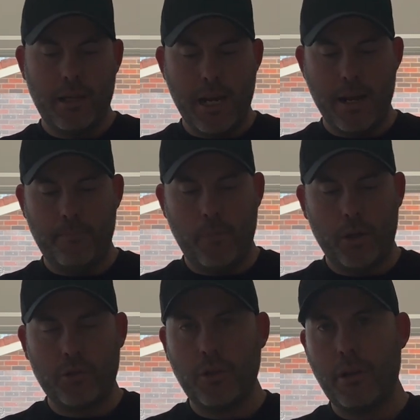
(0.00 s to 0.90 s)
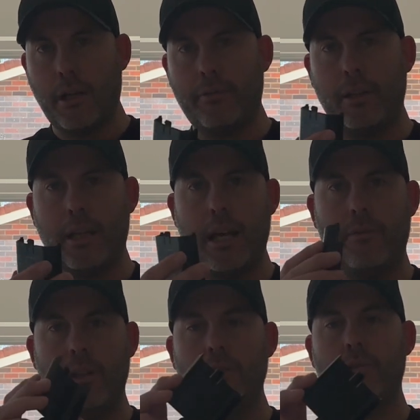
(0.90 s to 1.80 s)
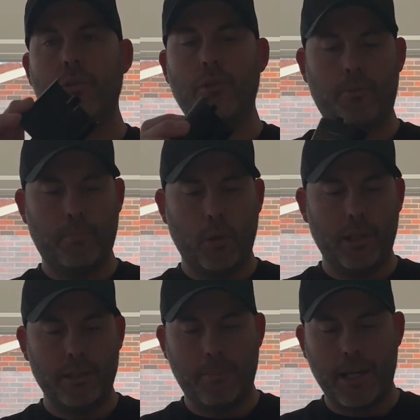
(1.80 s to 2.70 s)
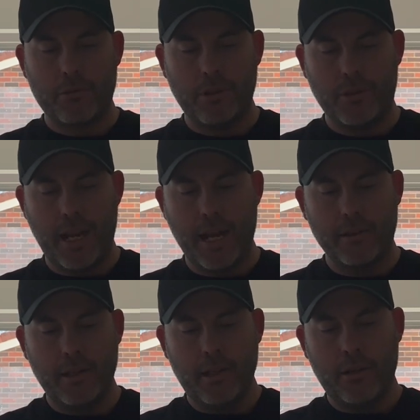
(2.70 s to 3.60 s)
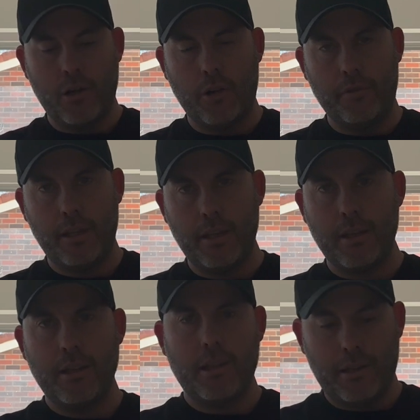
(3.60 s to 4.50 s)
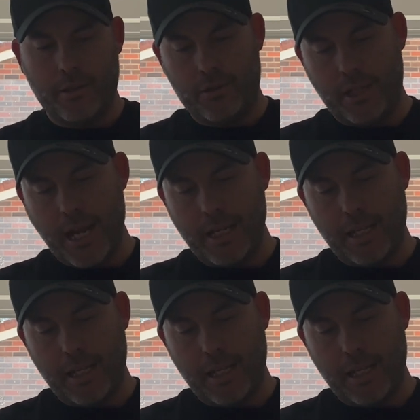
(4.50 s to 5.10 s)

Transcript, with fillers: Um, I do, however, have issues pulling the batteries out of here because you can't